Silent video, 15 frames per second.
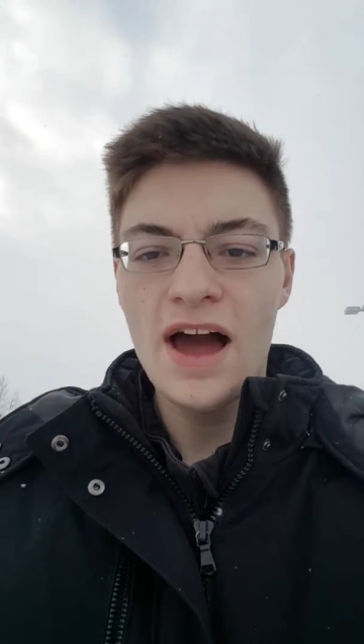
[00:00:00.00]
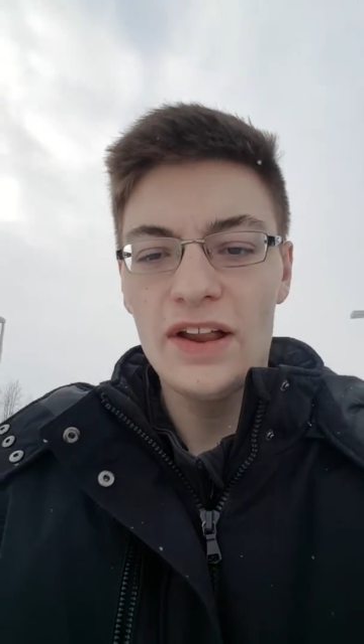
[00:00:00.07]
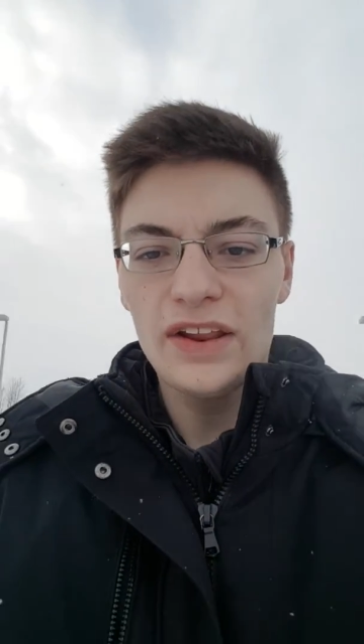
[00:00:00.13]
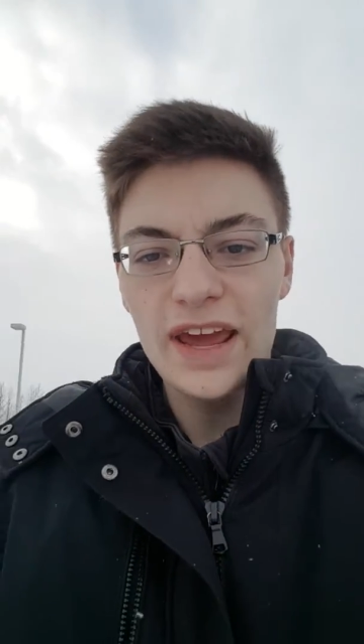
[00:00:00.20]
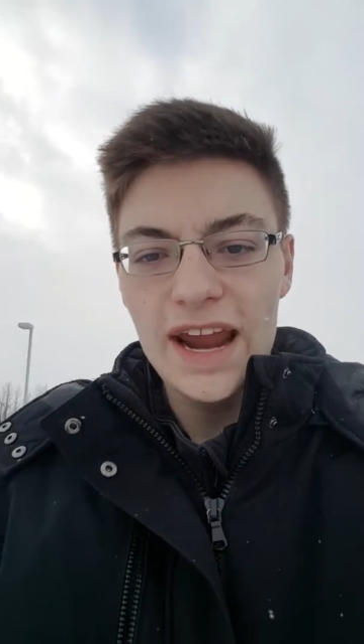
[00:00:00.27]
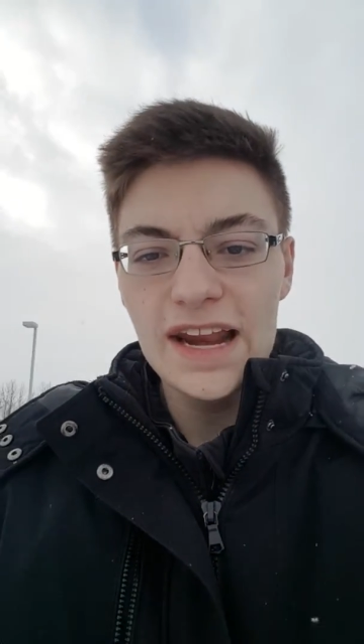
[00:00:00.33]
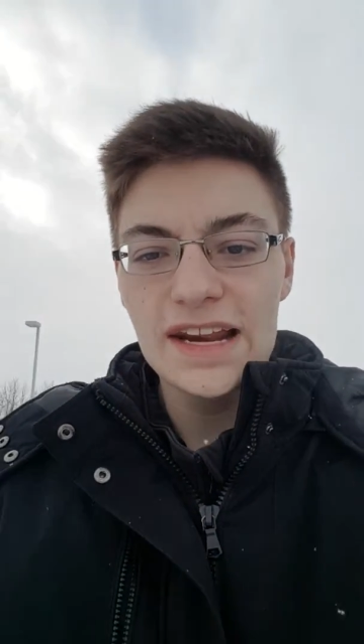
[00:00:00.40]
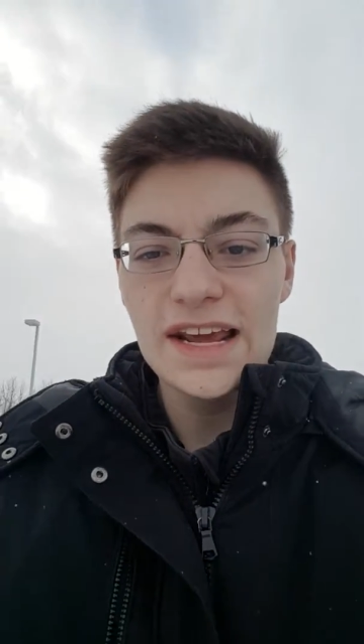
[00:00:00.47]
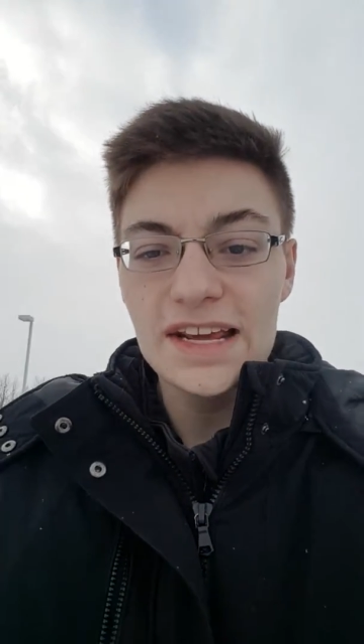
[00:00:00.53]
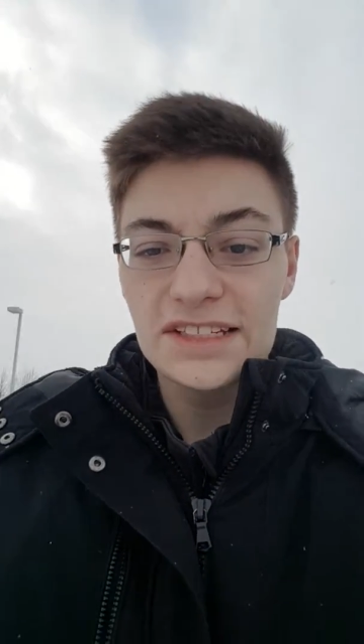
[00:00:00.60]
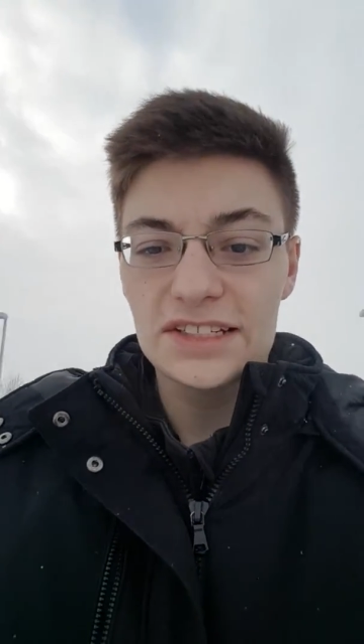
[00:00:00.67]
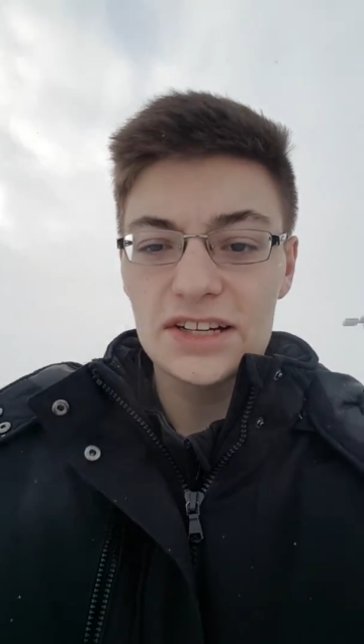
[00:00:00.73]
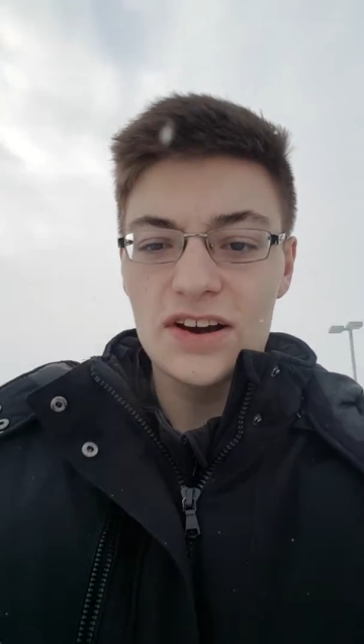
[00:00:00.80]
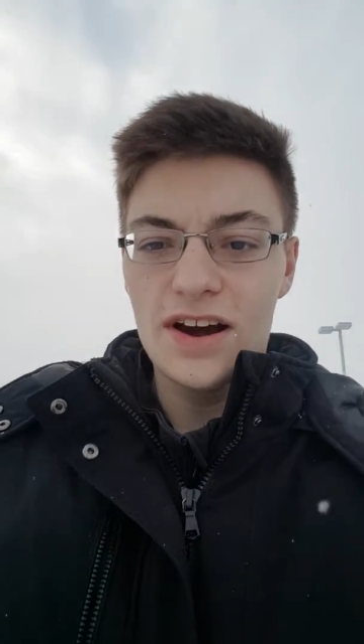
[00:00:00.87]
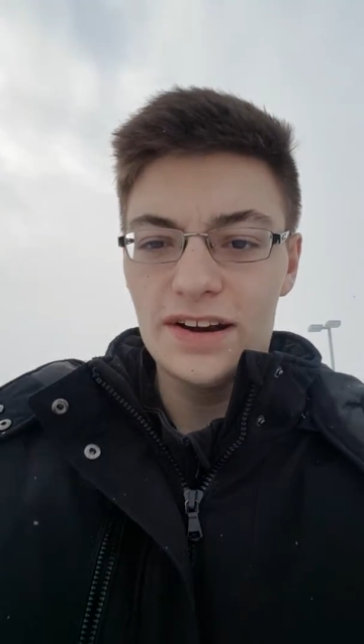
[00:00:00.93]
LA
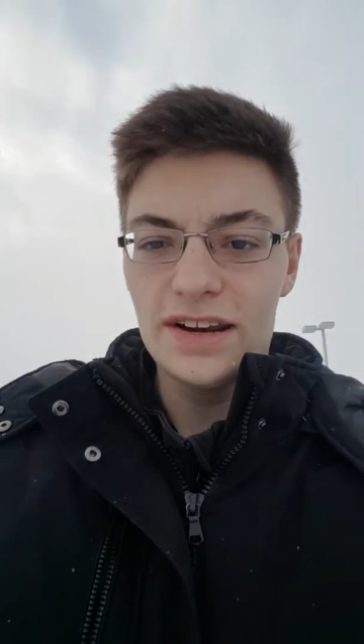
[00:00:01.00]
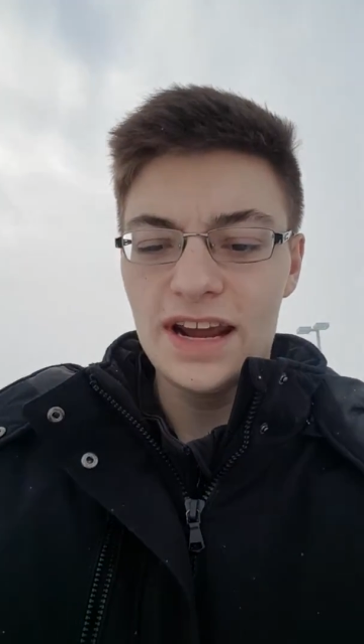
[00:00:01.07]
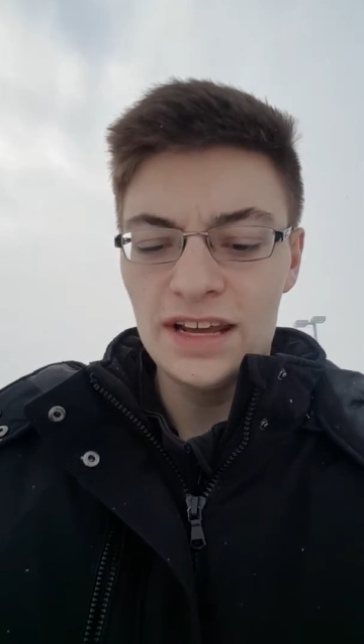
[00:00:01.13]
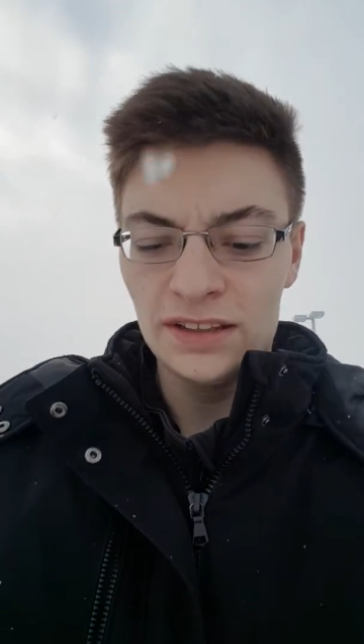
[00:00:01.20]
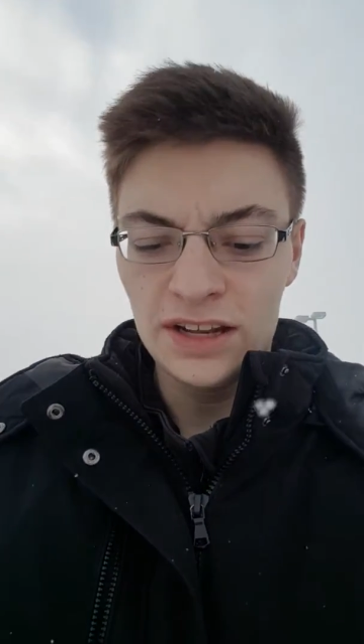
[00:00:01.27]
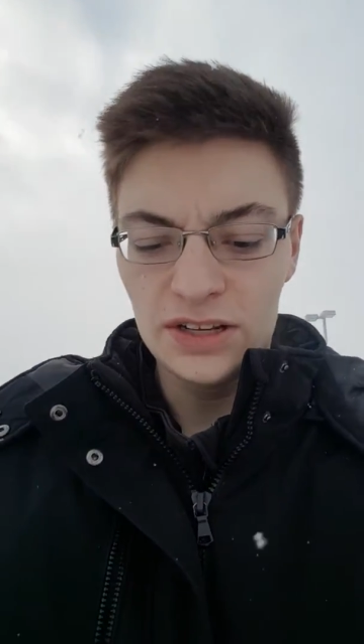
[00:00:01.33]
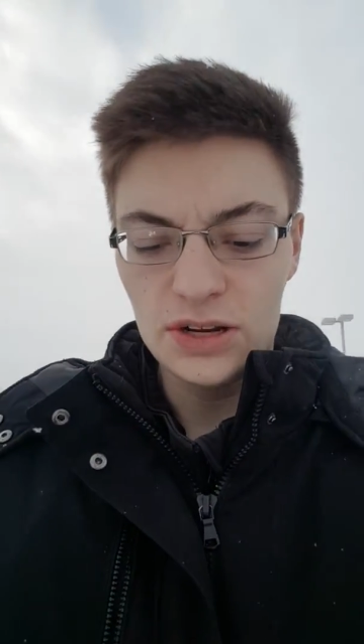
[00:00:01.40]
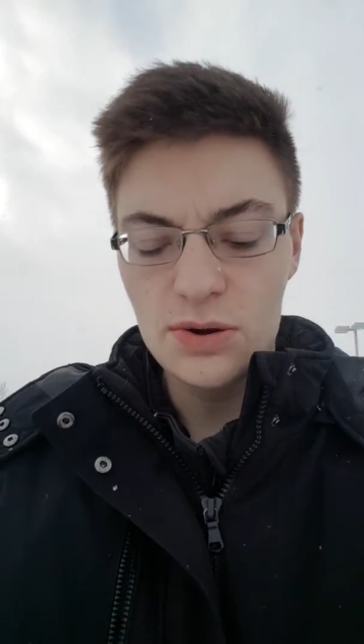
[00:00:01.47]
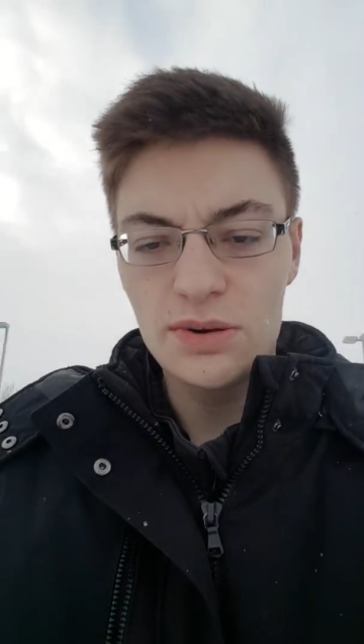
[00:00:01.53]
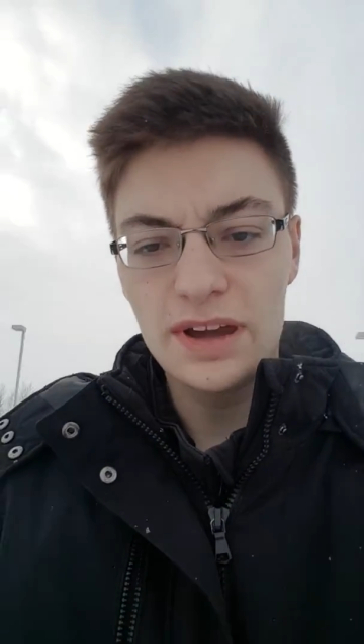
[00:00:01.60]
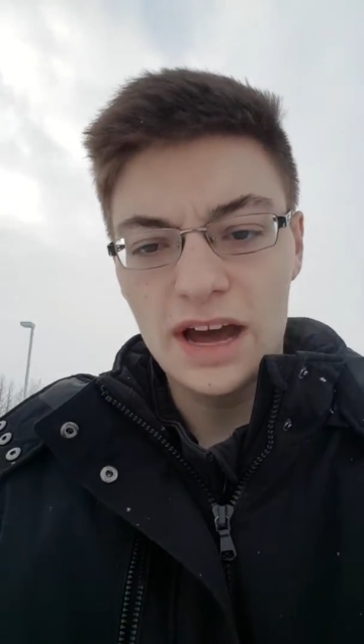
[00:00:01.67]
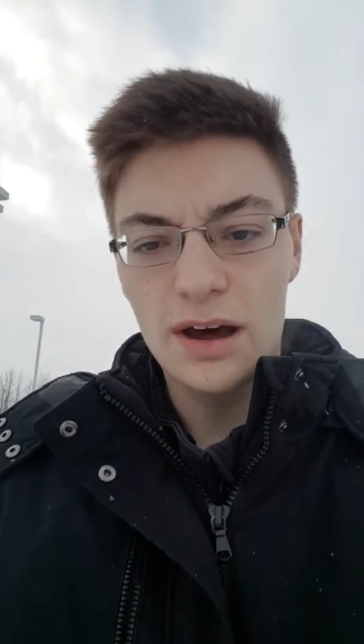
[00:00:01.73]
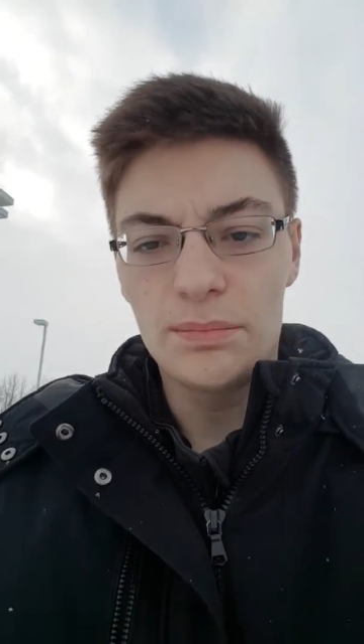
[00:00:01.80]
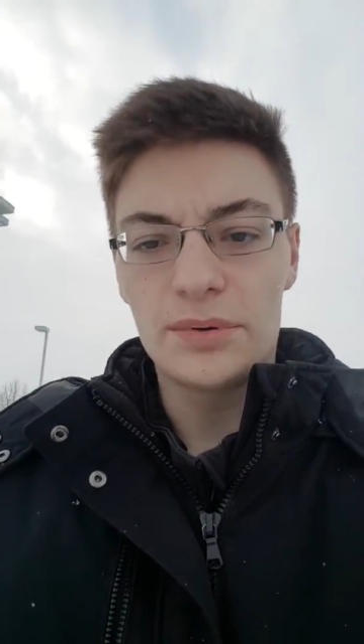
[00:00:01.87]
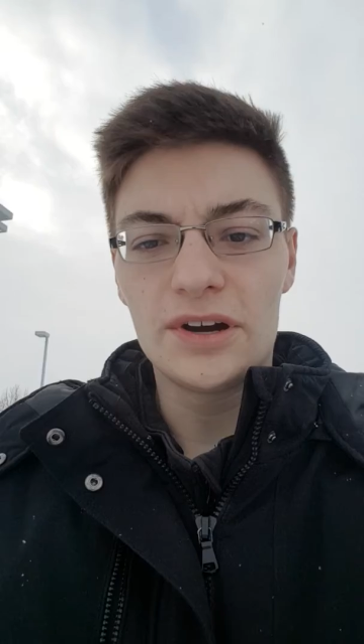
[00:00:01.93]
Nissan in Leduc,
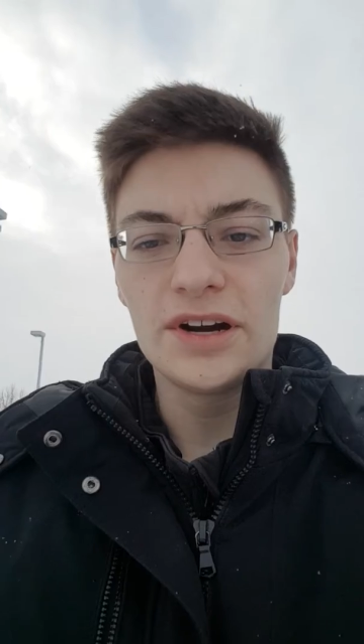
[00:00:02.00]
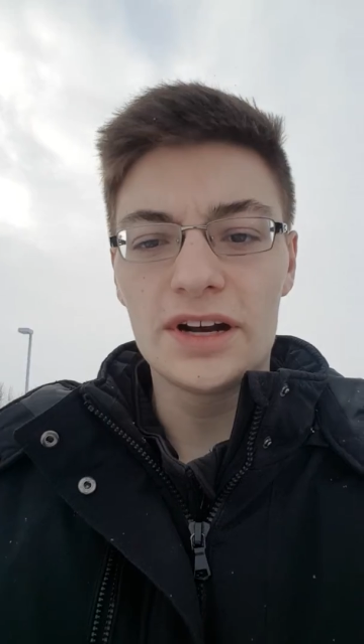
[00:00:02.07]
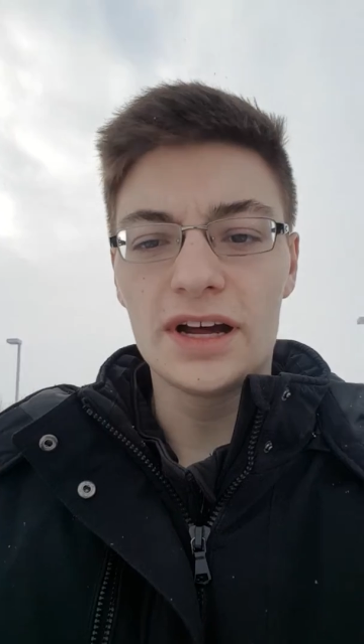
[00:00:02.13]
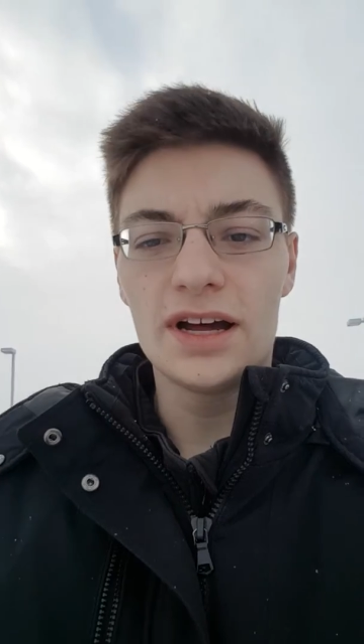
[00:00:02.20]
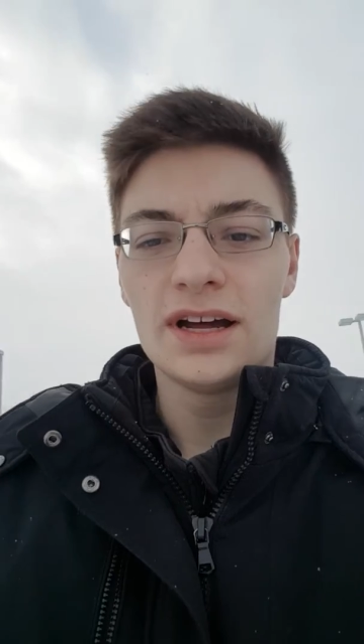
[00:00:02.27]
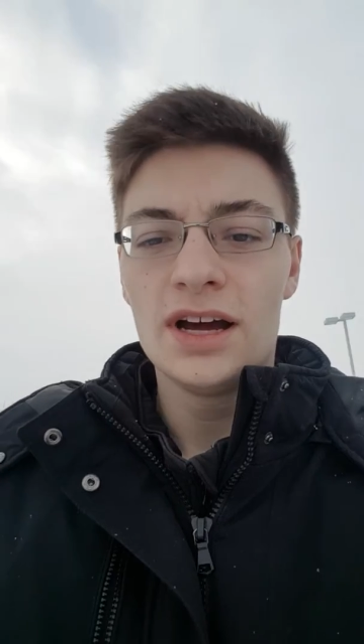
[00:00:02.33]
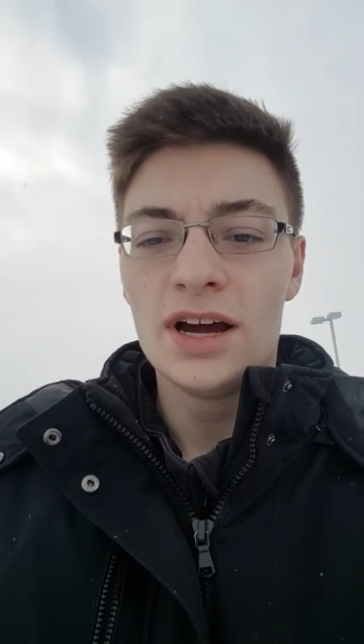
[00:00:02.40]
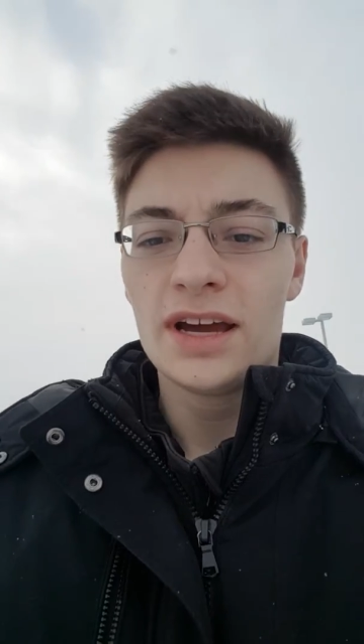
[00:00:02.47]
Alberta.